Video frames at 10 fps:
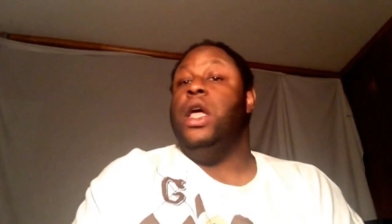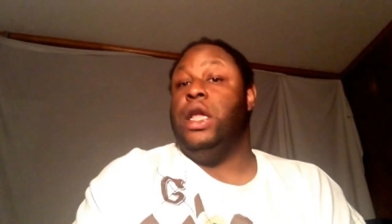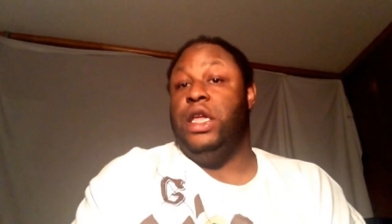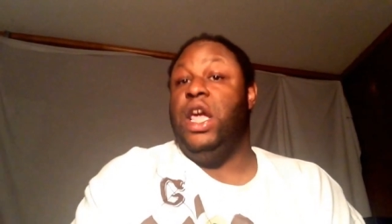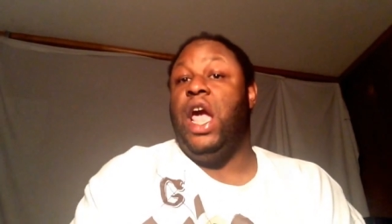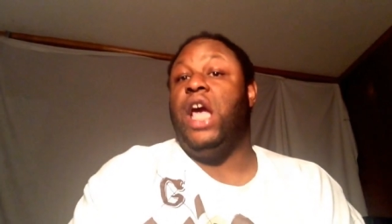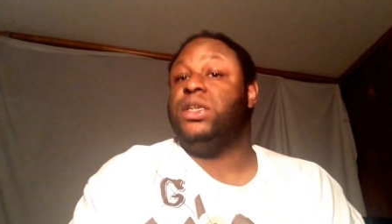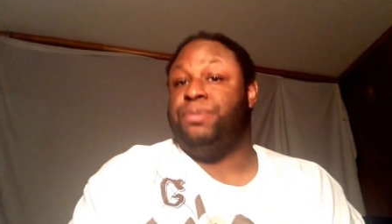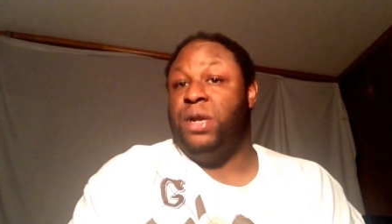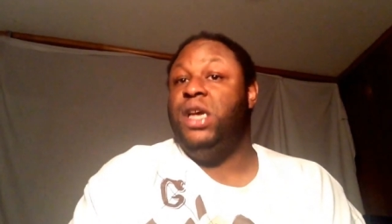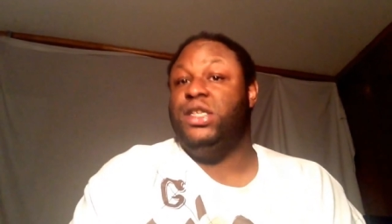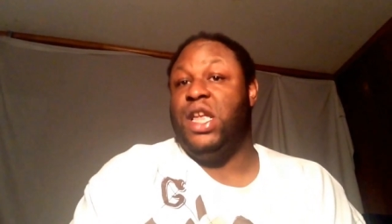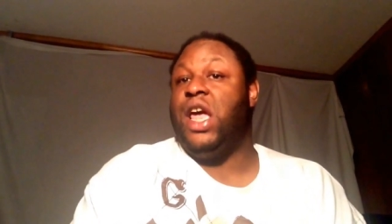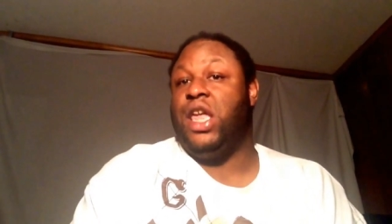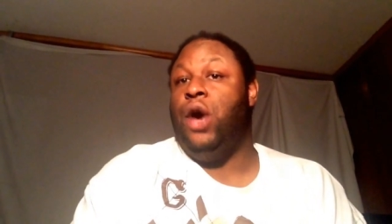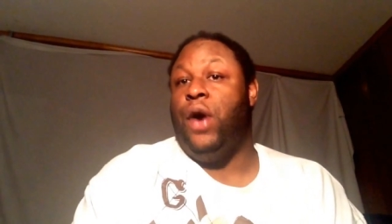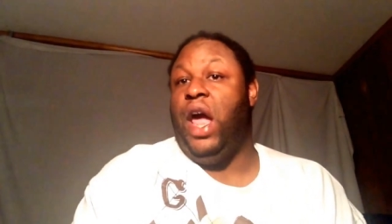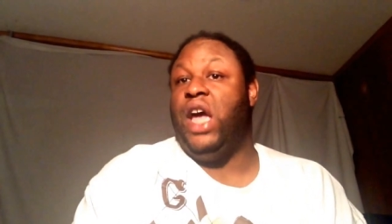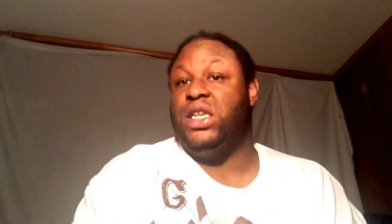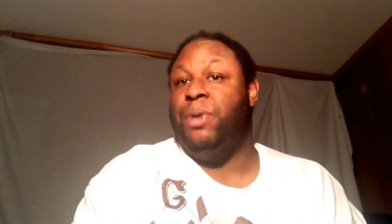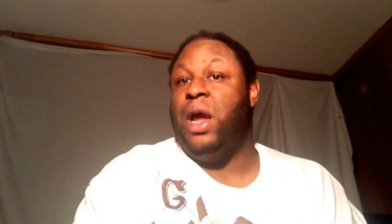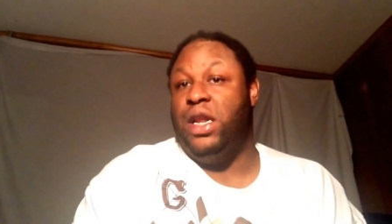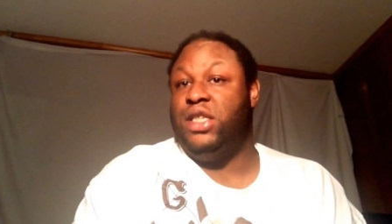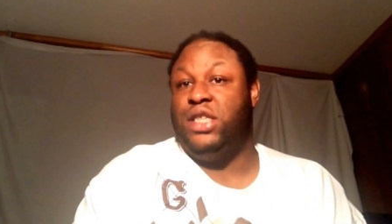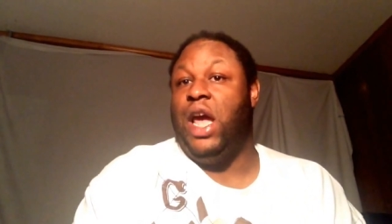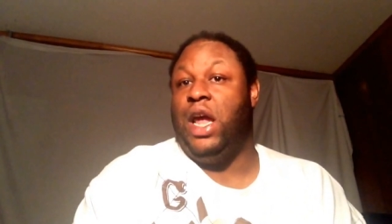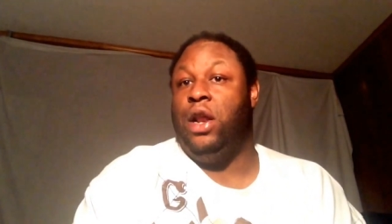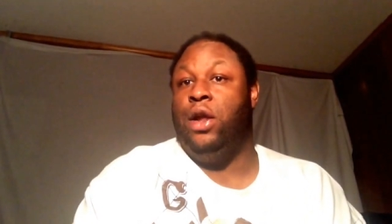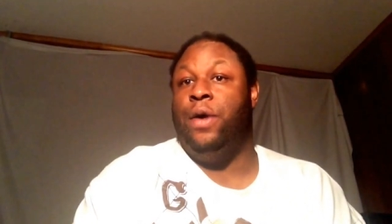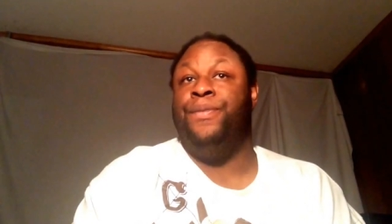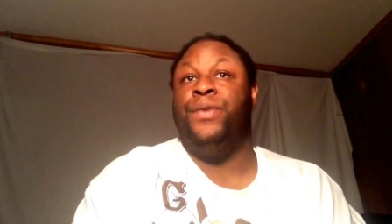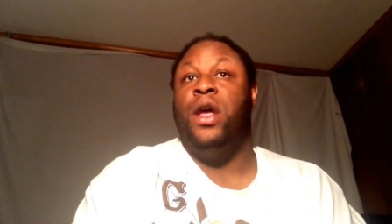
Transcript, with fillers: Yes, please take your ass back to Salem